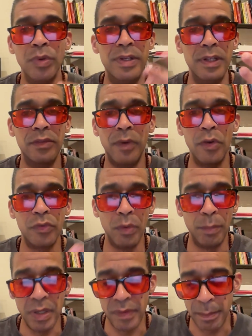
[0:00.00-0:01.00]
dysfunctional
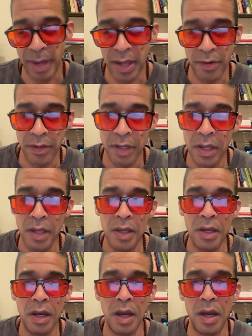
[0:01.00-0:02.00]
breathing pattern.
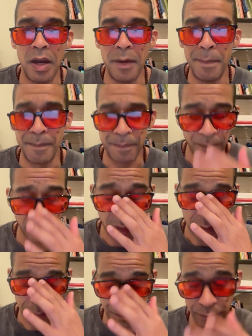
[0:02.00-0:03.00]
Um,
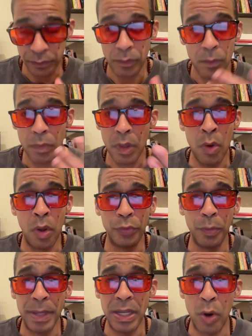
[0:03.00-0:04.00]
Also,
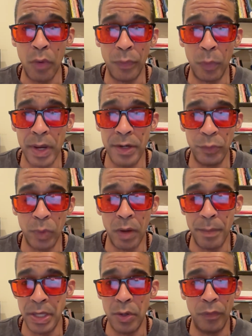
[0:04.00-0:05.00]
being overweight as well,
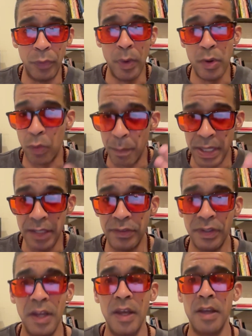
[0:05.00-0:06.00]
being overweight or obese,
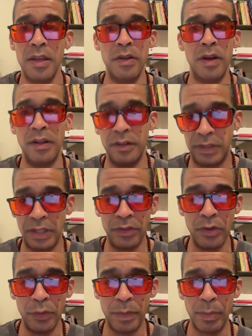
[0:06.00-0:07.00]
you tend to
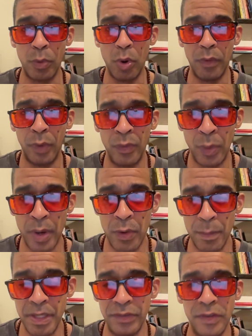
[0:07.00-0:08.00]
notice people who are overweight or
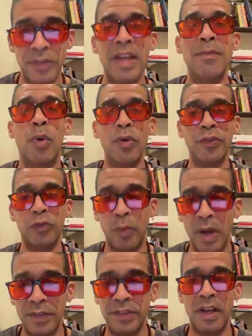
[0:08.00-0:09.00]
obese, they just have more
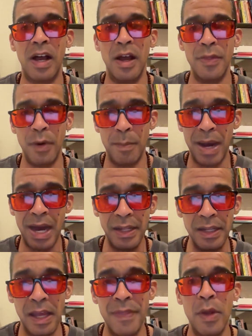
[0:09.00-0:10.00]
stress on their
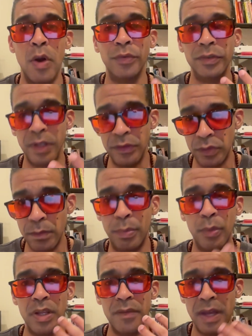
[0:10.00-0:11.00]
body, and they also tend to
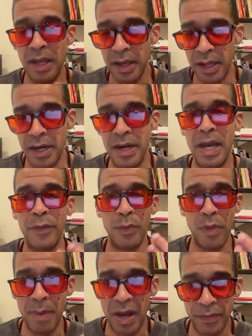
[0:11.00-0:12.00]
breathe in and out through
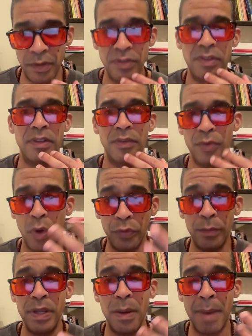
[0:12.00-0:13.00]
the mouth. You tend to also
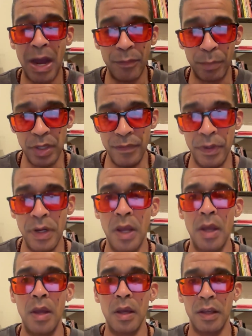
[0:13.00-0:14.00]
be a mouth breather
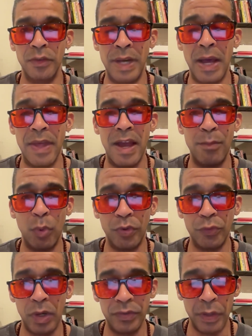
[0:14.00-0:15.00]
because now they have more
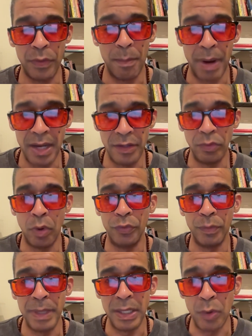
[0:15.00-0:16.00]
stress on their body. So
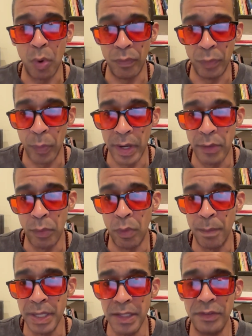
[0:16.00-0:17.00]
also being overweight or
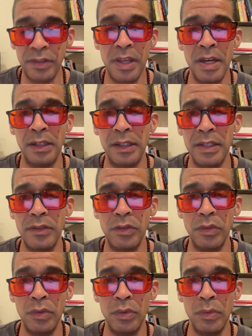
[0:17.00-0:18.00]
obese can lead
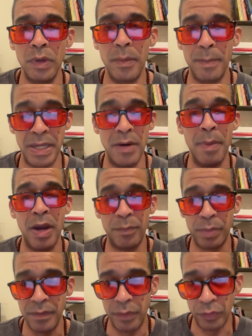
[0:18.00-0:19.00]
to being a mouth
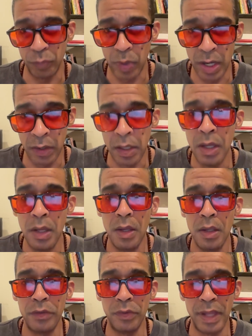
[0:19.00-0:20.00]
breather as well.
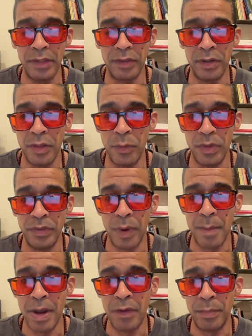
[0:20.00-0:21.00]
So that's another reason why
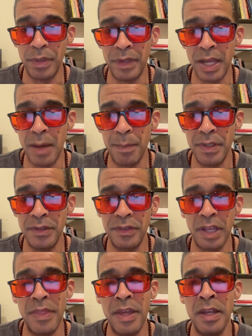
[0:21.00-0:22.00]
mouth breathing happens.
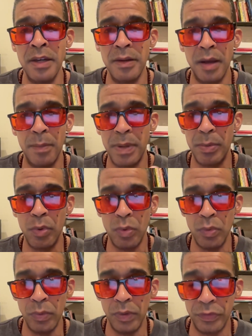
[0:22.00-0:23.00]
And then people
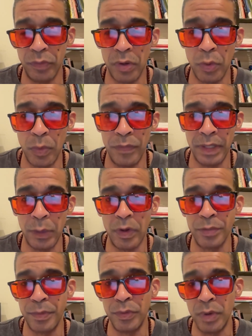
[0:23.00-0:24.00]
who struggle with like
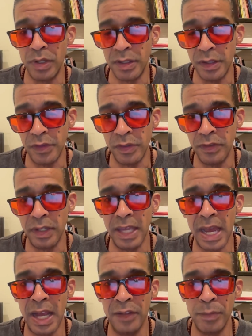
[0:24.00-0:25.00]
respiratory conditions like
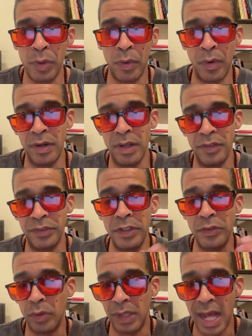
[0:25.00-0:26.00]
asthma or
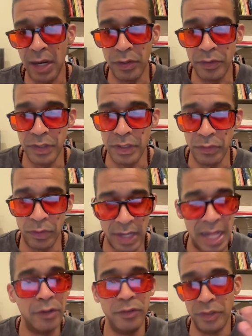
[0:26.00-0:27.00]
seasonal allergies or
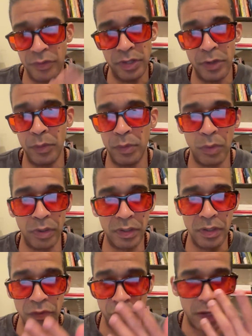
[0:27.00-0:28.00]
allergy in general, or
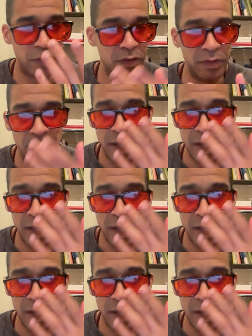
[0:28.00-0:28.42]
congestion,